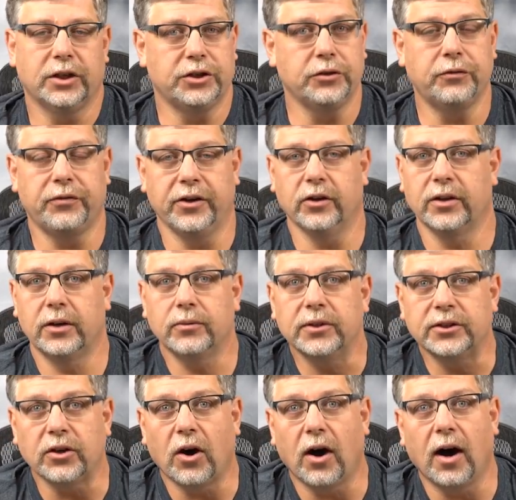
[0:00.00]
Did you feel that it
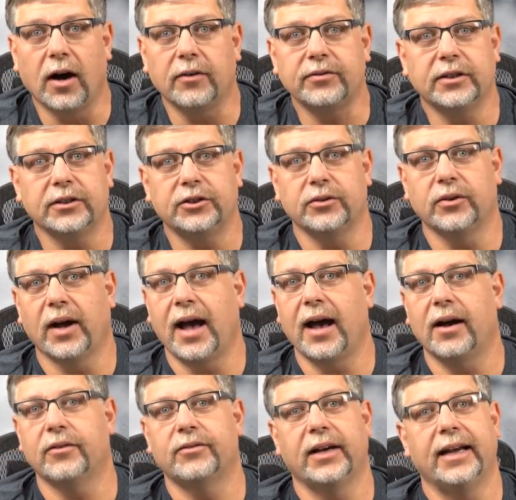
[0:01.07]
was off? Did you
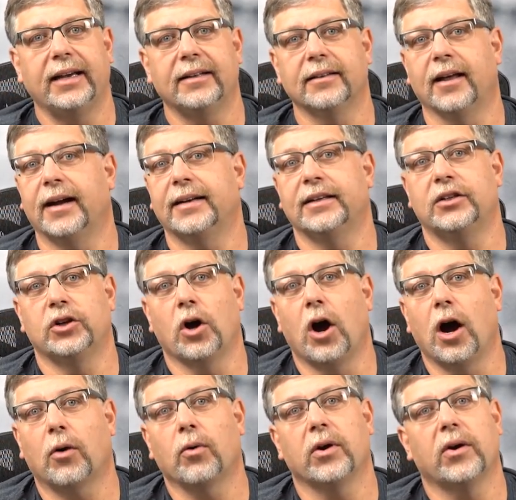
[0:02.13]
have a lighted
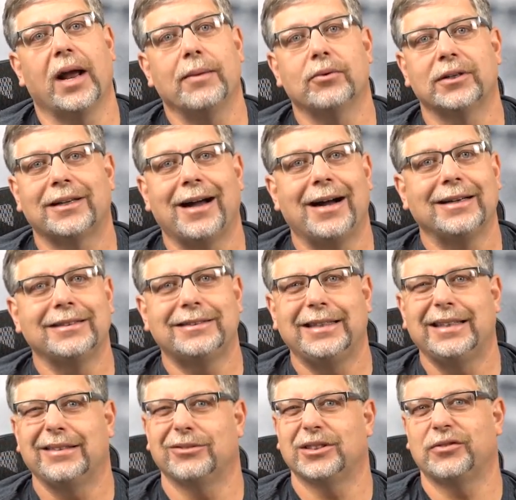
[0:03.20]
nock? Were you able to kind of see
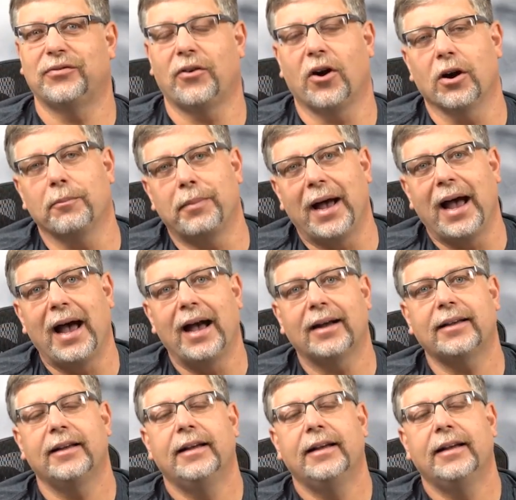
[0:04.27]
that it was far back?